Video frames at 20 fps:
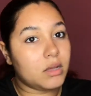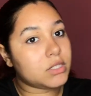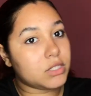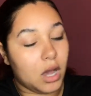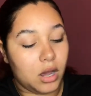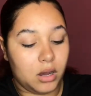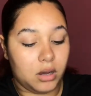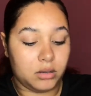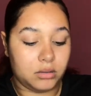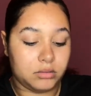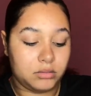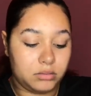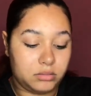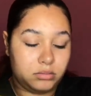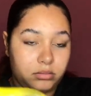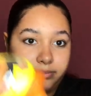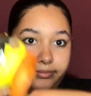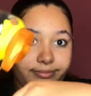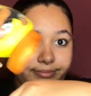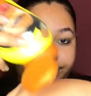Snot,
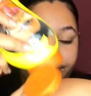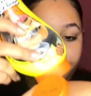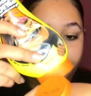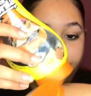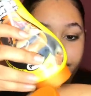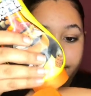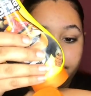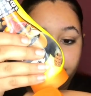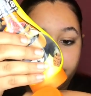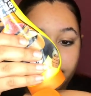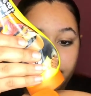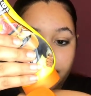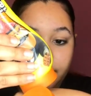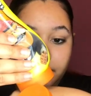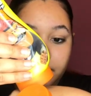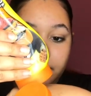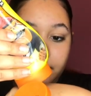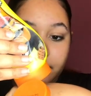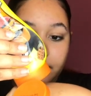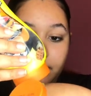brushing that through the
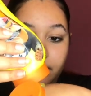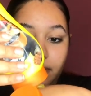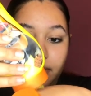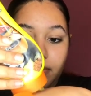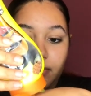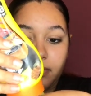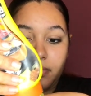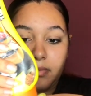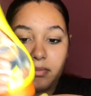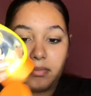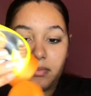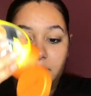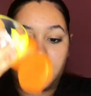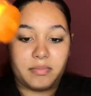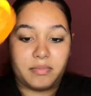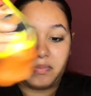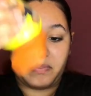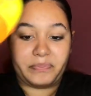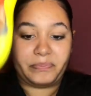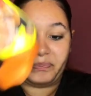brows, and then
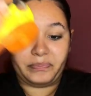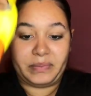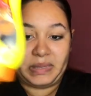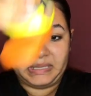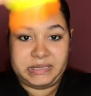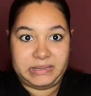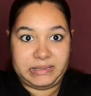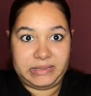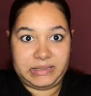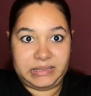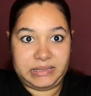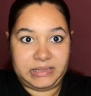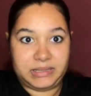let that dry